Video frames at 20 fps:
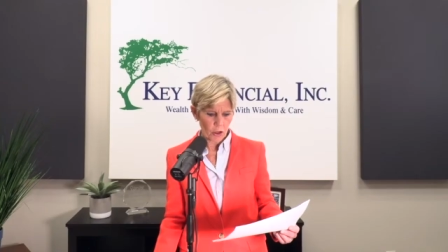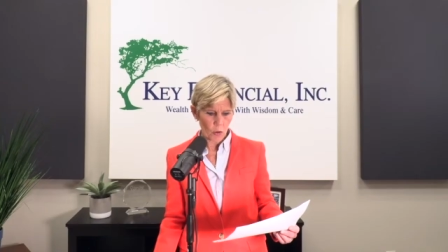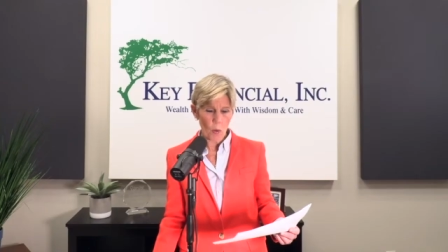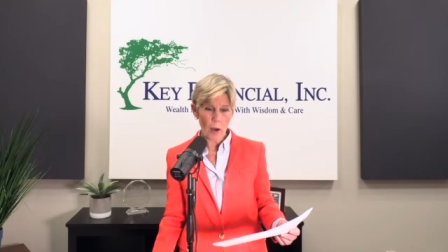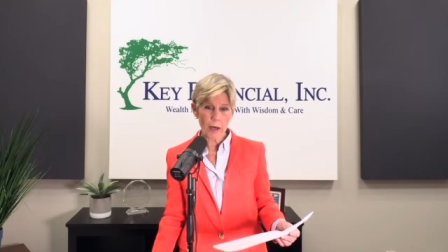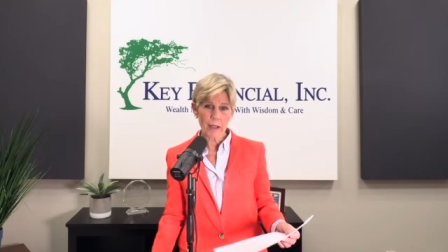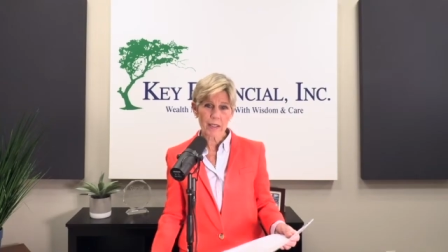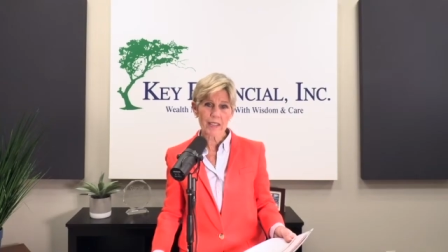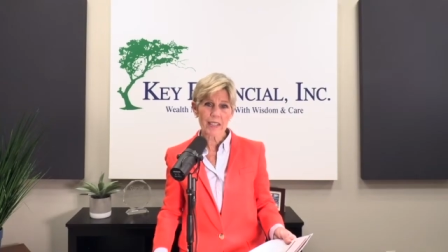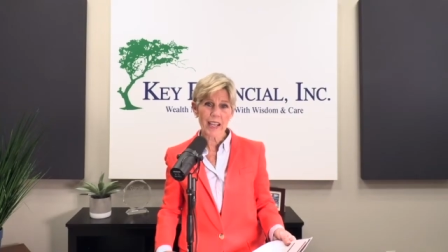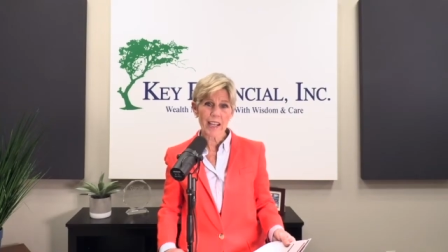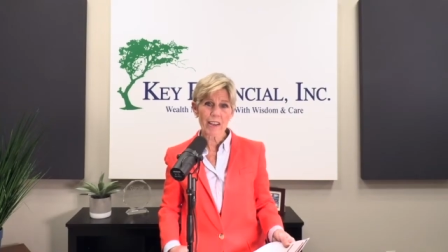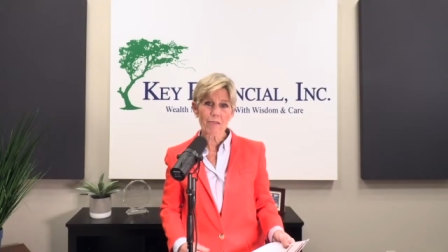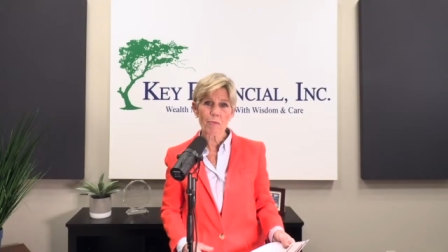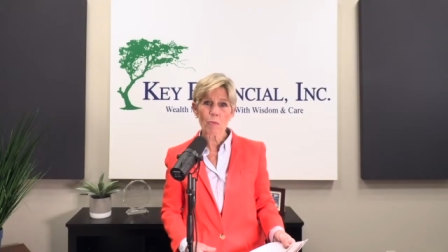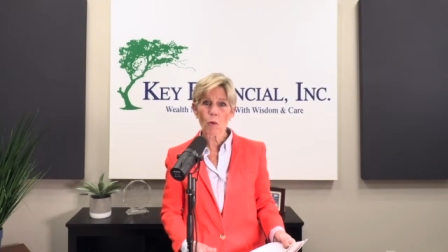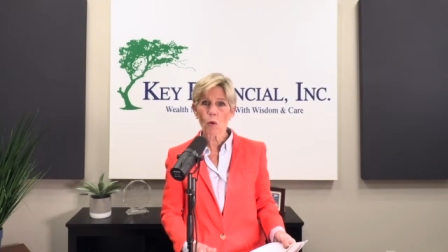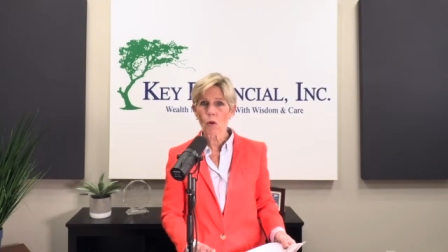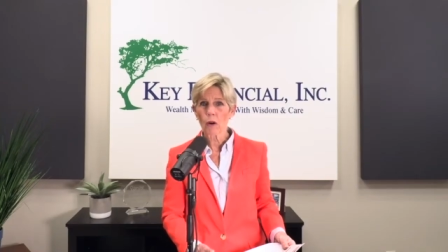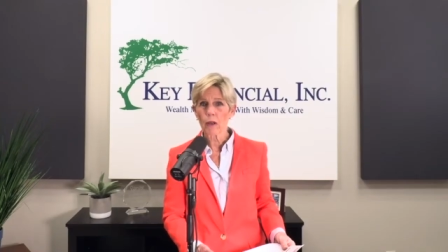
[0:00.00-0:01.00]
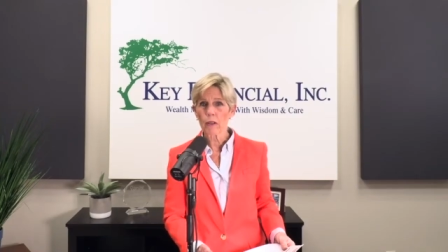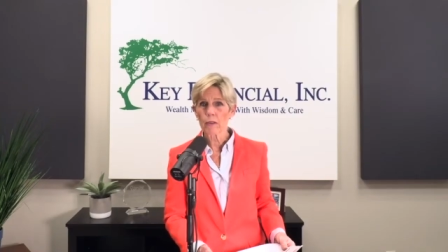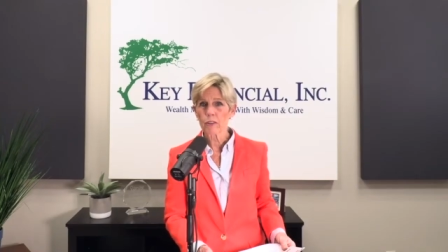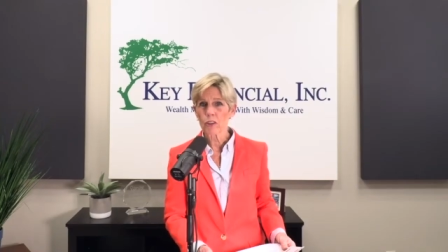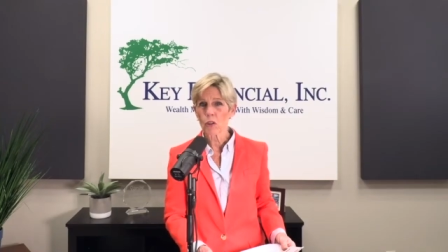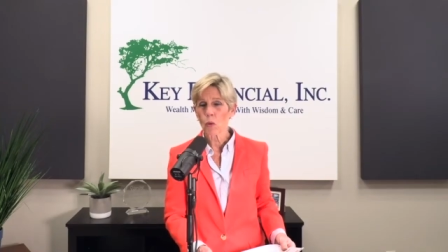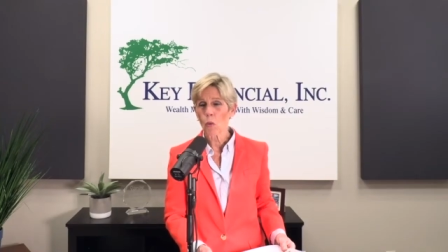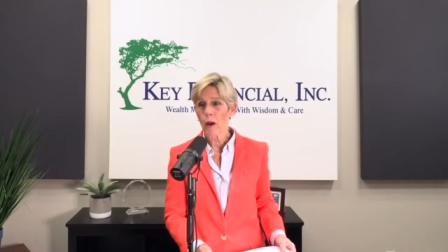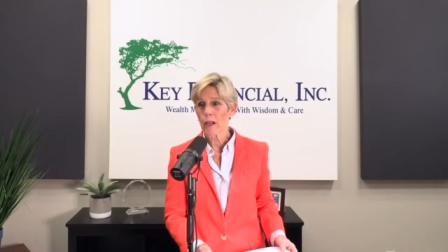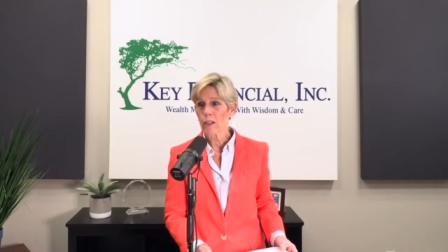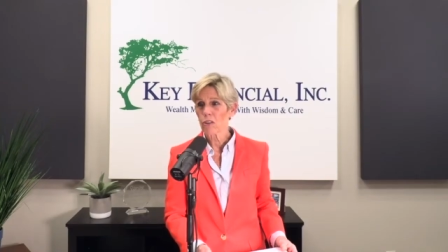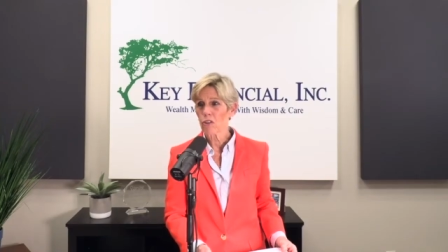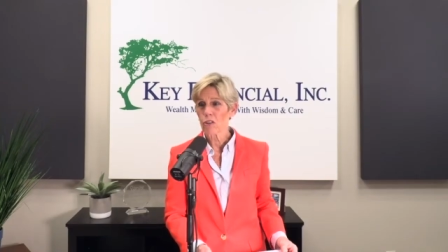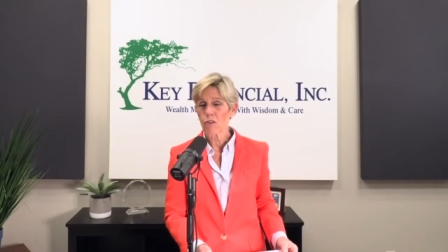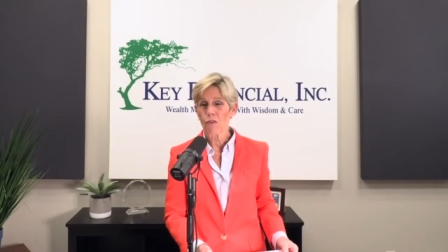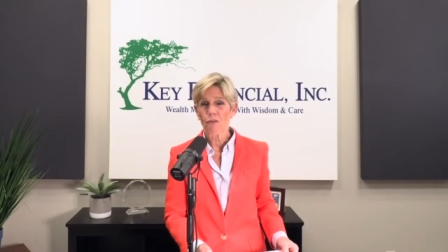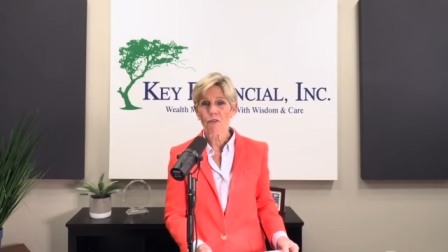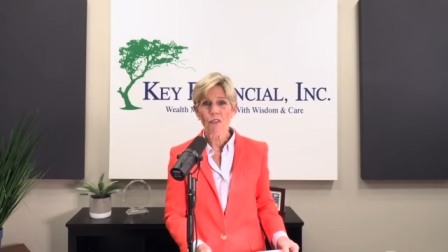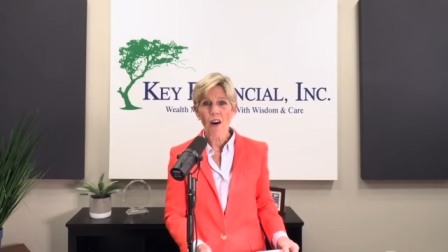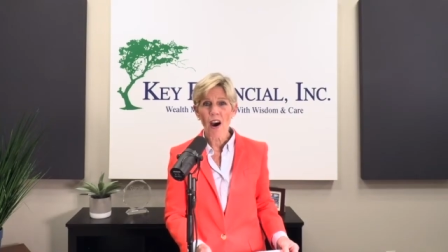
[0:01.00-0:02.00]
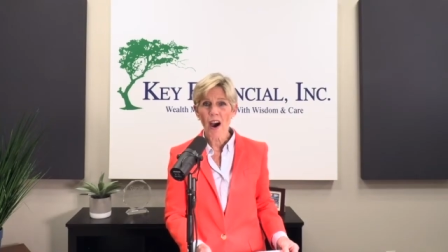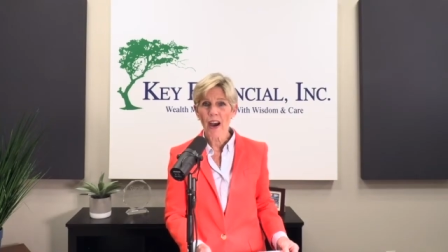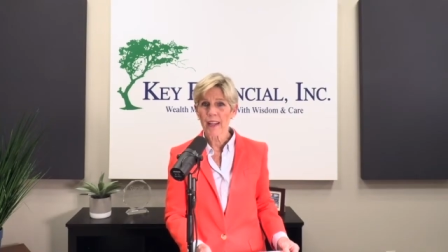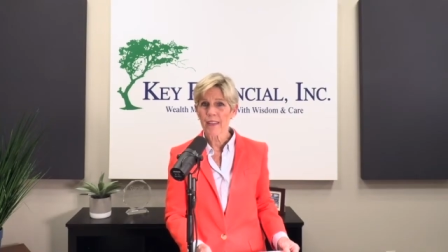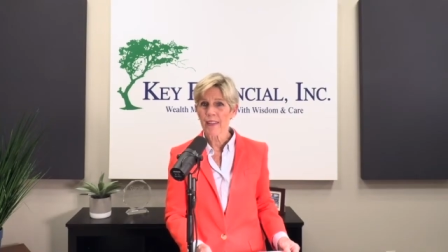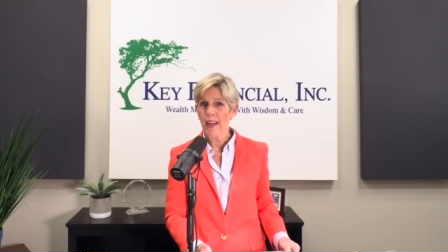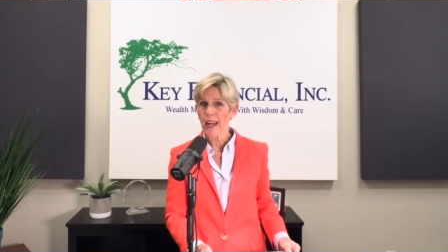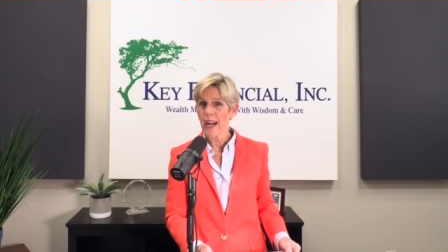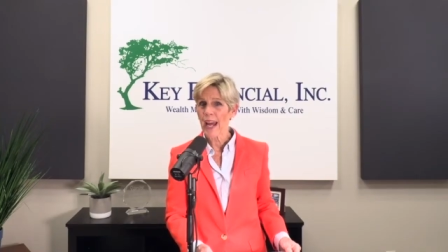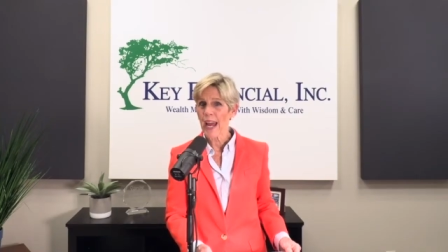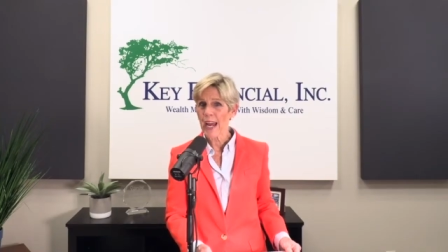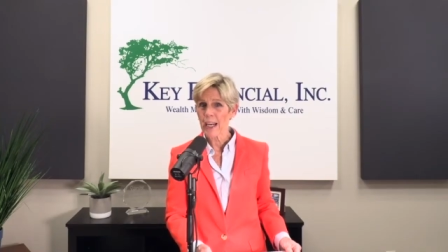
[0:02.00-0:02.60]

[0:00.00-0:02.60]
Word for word: Do you want to save more? Do you want to just find that